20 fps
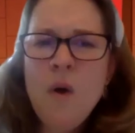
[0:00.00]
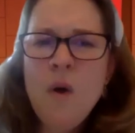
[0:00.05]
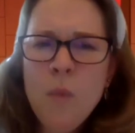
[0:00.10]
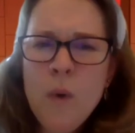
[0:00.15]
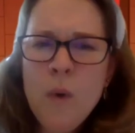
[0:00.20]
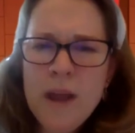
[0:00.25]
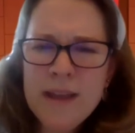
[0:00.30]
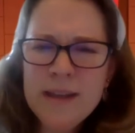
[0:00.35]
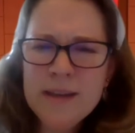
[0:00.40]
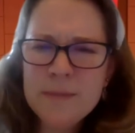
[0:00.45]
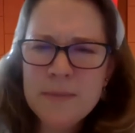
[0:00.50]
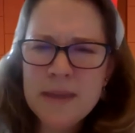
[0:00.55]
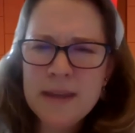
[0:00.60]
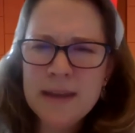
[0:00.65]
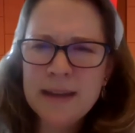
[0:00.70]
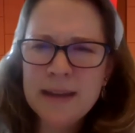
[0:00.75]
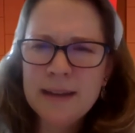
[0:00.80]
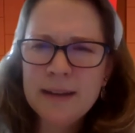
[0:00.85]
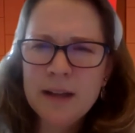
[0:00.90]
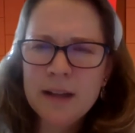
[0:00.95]
Wait a
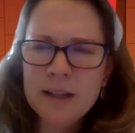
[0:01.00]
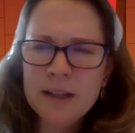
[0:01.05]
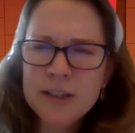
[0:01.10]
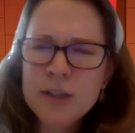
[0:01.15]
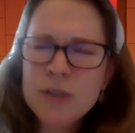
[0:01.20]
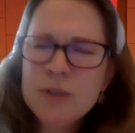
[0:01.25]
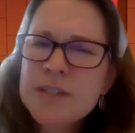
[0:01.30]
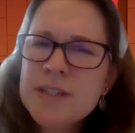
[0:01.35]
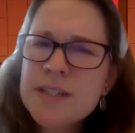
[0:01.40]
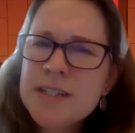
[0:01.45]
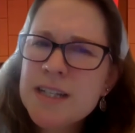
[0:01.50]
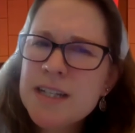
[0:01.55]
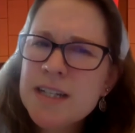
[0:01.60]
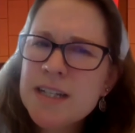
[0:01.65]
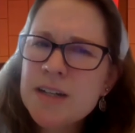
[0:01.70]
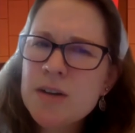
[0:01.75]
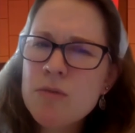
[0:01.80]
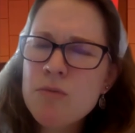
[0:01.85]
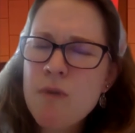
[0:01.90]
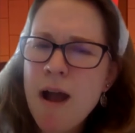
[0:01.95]
minute. Luna
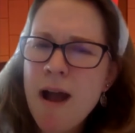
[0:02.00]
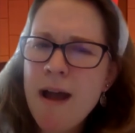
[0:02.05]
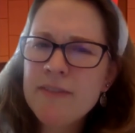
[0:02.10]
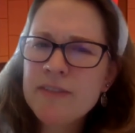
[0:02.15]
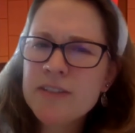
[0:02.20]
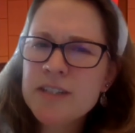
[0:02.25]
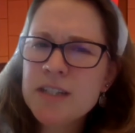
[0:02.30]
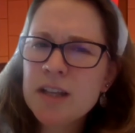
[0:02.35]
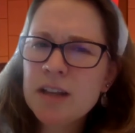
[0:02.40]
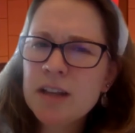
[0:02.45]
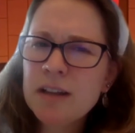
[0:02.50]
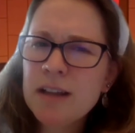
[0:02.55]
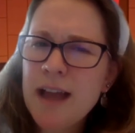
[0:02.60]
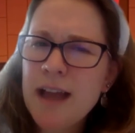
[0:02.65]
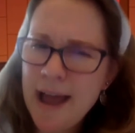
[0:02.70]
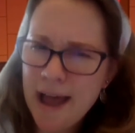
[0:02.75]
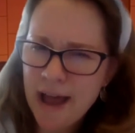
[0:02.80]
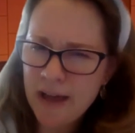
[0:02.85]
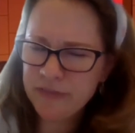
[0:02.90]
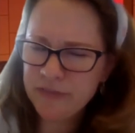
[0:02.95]
didn't arrive until
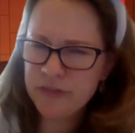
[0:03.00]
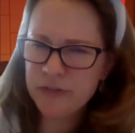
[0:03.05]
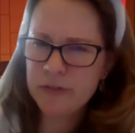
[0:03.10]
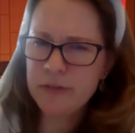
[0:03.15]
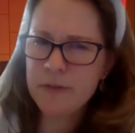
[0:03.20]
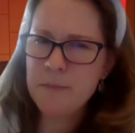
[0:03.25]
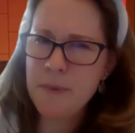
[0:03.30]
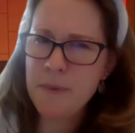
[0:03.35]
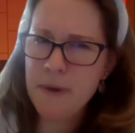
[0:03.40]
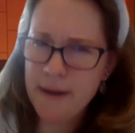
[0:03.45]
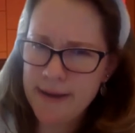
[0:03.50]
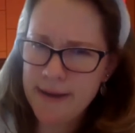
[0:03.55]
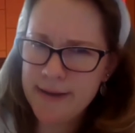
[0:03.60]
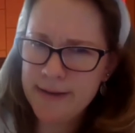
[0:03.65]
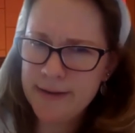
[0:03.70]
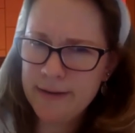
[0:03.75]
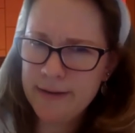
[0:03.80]
after the bite.